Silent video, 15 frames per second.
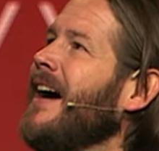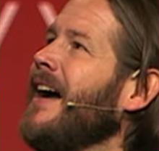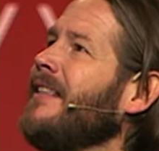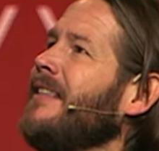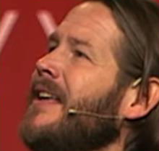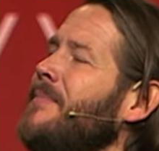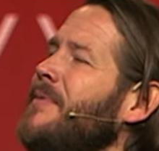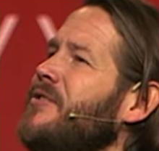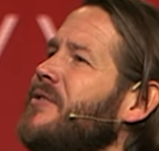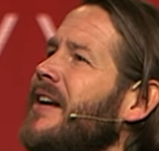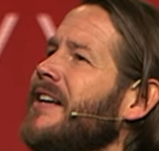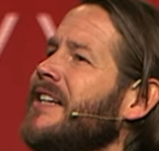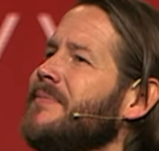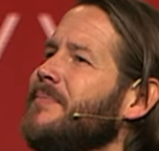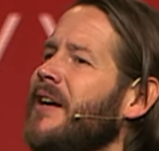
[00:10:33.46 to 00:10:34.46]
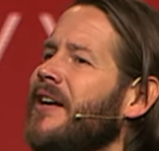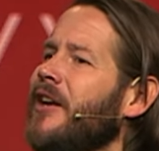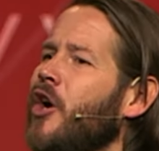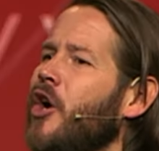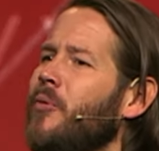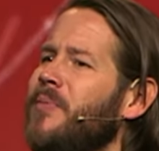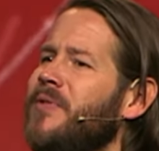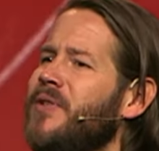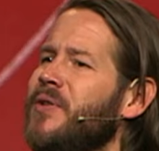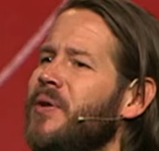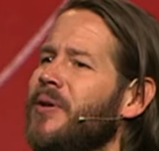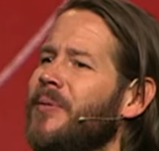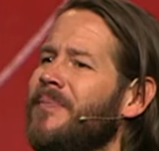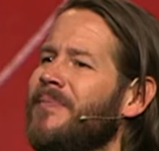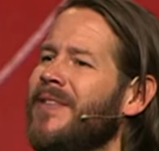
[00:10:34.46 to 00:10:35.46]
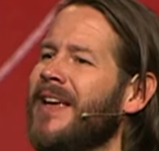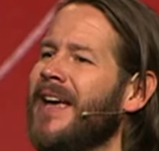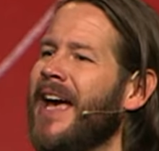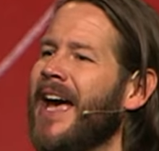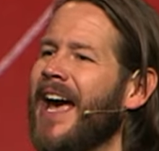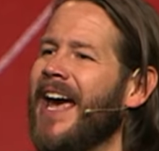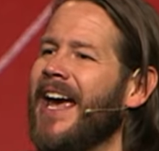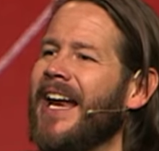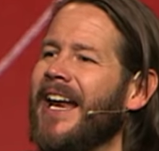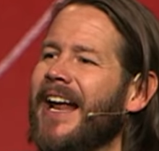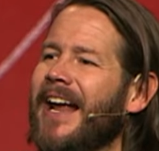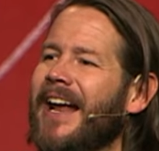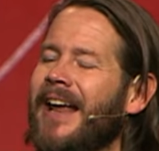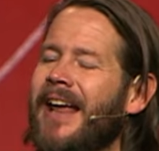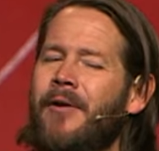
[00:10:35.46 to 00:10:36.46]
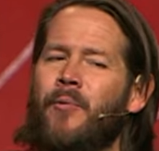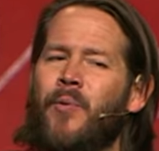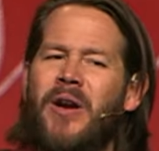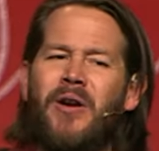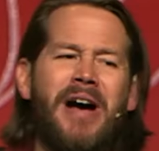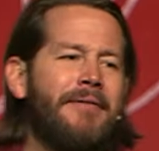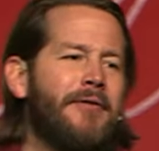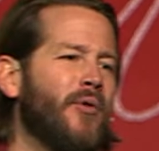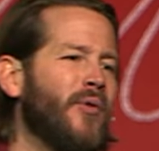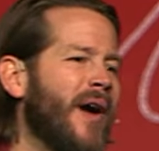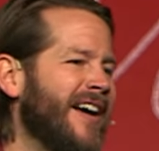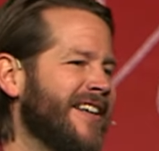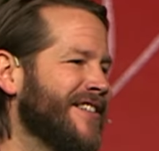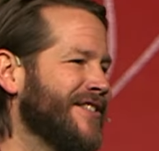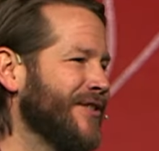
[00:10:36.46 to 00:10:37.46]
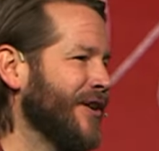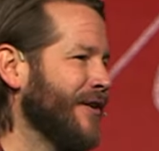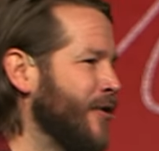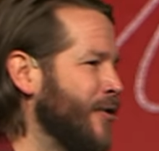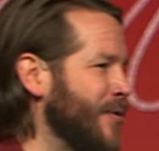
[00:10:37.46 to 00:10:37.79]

Let me try to explain hope to him." And we don't have a roster of who